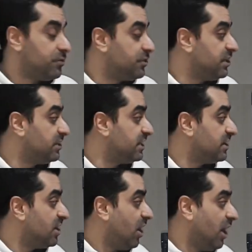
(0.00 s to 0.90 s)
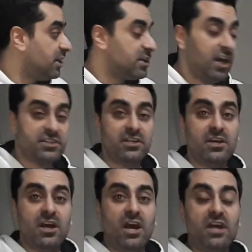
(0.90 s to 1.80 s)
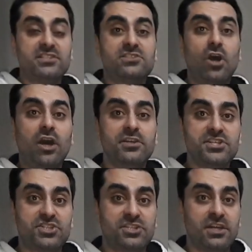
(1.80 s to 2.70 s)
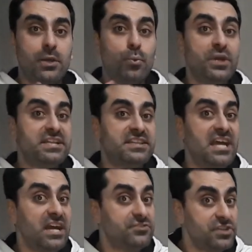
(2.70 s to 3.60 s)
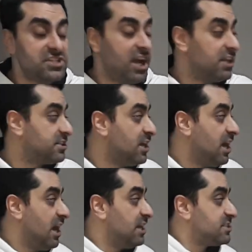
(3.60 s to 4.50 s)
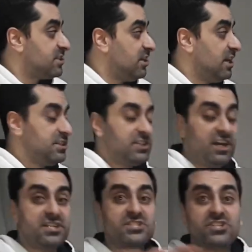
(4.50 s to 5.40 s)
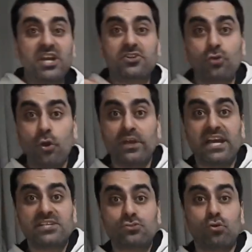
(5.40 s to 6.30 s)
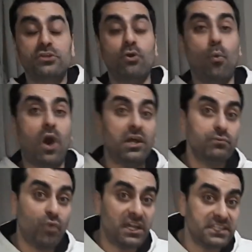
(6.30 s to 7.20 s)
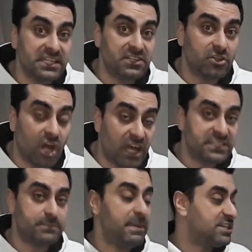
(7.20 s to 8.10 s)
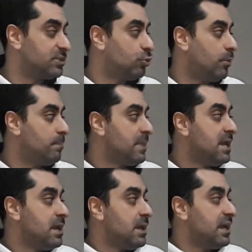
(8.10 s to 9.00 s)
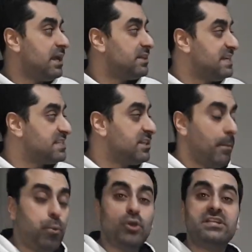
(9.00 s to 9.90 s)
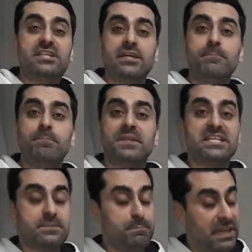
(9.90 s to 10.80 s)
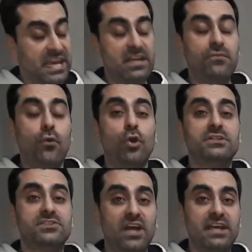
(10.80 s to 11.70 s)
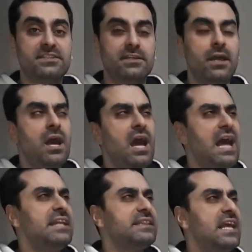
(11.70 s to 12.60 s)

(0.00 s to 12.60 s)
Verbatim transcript: Really, I got astonished with that result. And Salernitana stayed draw against Torino 1-1 in last match at home. This Napoli team is playing for the title, and